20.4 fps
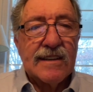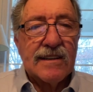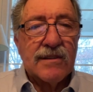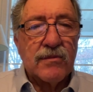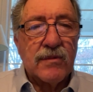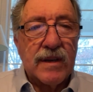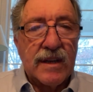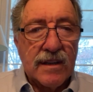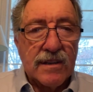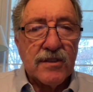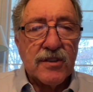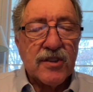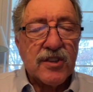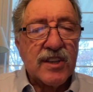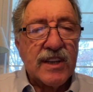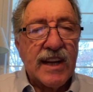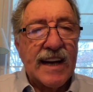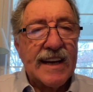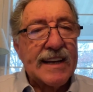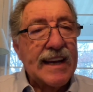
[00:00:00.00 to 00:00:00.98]
we
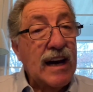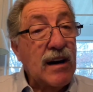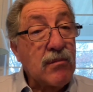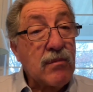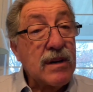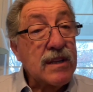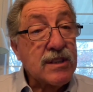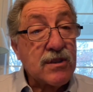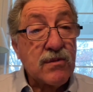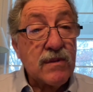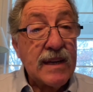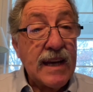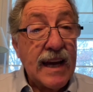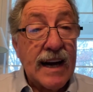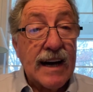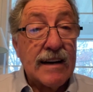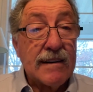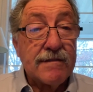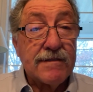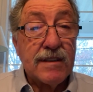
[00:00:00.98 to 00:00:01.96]
understand how much we
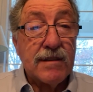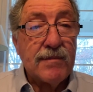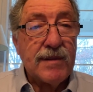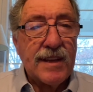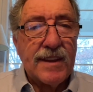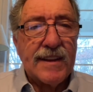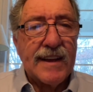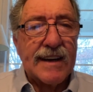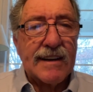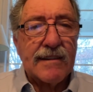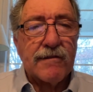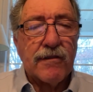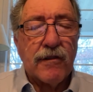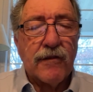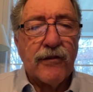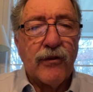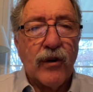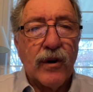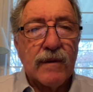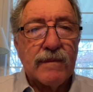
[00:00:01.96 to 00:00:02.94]
have to be thankful
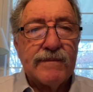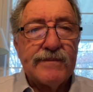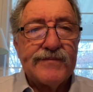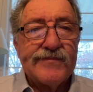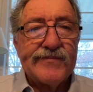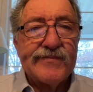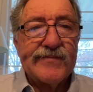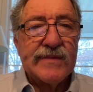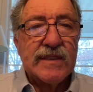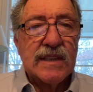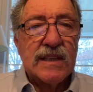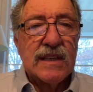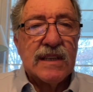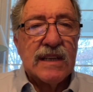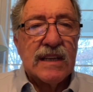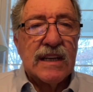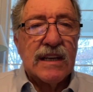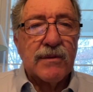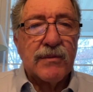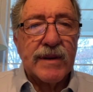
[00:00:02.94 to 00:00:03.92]
for.
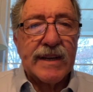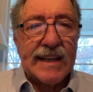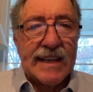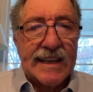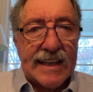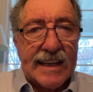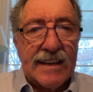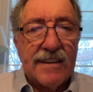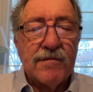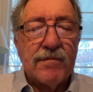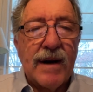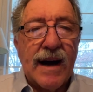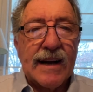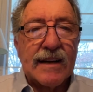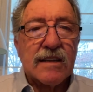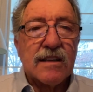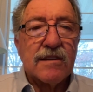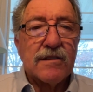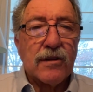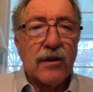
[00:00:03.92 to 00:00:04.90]
And we can give
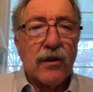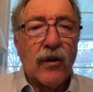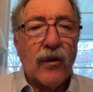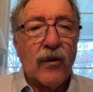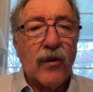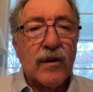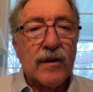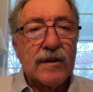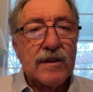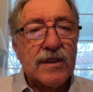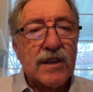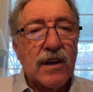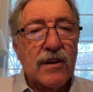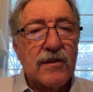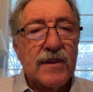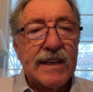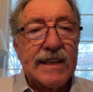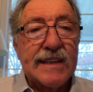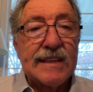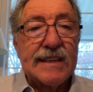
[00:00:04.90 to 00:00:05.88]
back to the Lord so
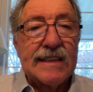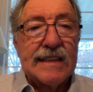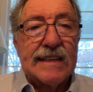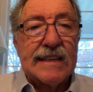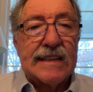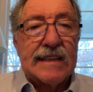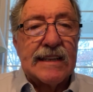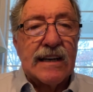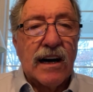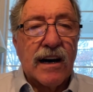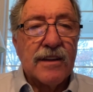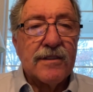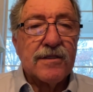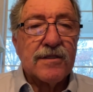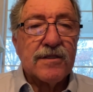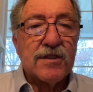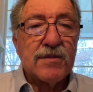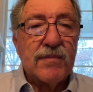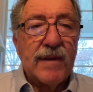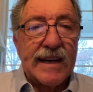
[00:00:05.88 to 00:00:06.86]
that
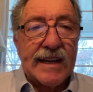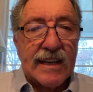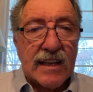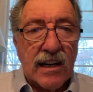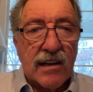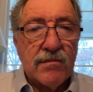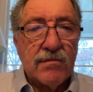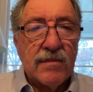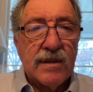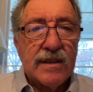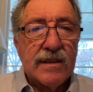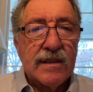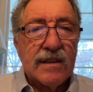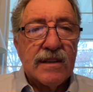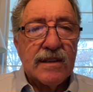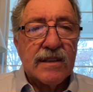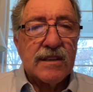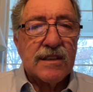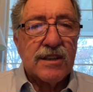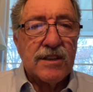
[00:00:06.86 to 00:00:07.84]
others may come
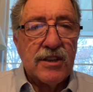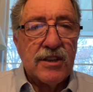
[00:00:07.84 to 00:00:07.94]
to